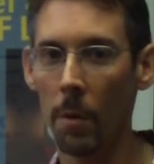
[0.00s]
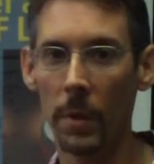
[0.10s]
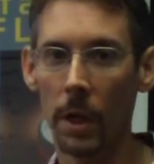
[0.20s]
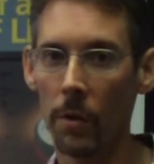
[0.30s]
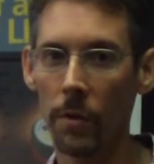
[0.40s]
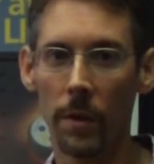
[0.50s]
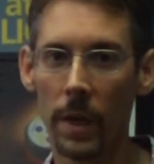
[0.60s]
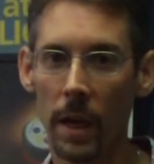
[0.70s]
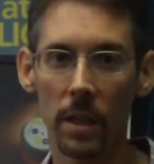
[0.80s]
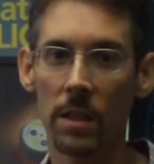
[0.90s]
But other than
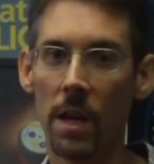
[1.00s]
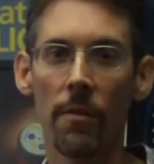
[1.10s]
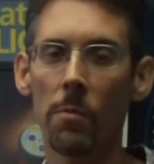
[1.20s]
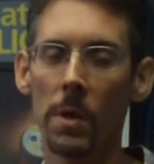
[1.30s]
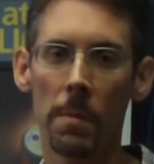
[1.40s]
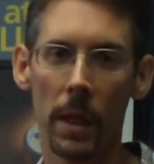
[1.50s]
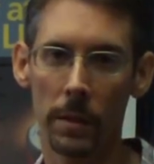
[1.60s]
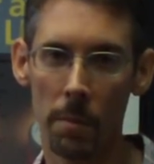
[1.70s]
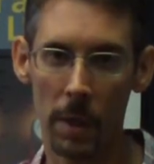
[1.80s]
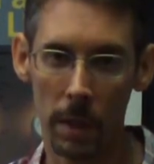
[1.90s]
that, it's never been
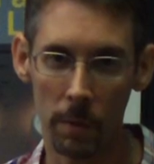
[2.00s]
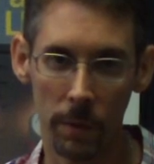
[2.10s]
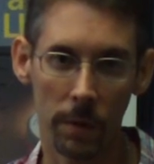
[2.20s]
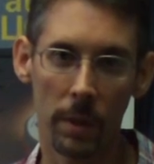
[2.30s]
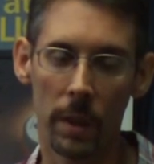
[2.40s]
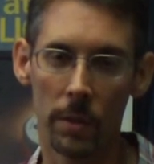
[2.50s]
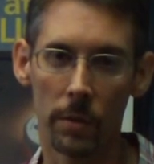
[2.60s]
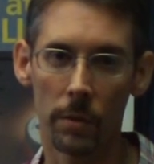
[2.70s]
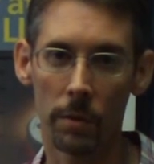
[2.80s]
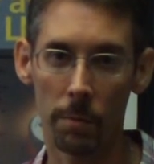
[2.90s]
about the money with the
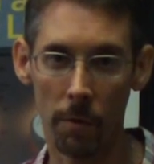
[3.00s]
lasers.